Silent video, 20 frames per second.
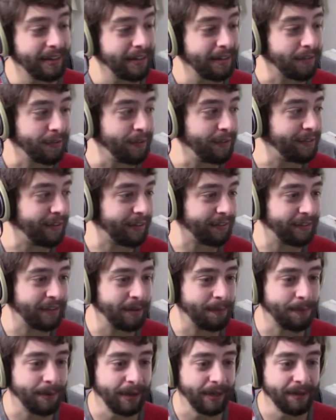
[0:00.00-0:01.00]

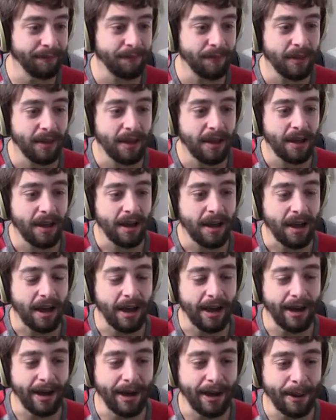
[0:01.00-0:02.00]
360p for the Zotac
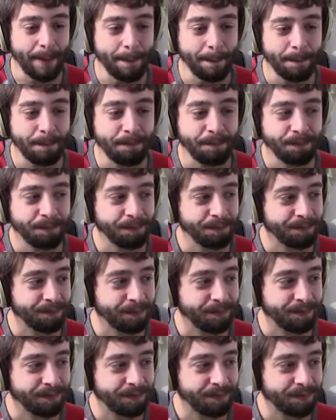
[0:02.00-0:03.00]
um,
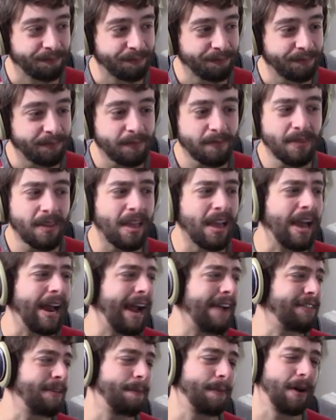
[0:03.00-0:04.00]
um, now I
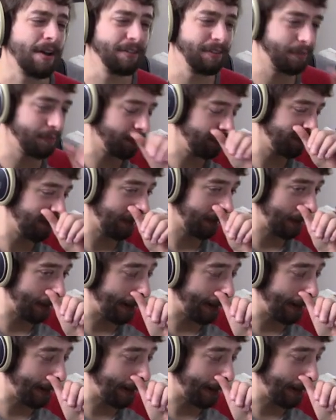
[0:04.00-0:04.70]
have to pause it for a second.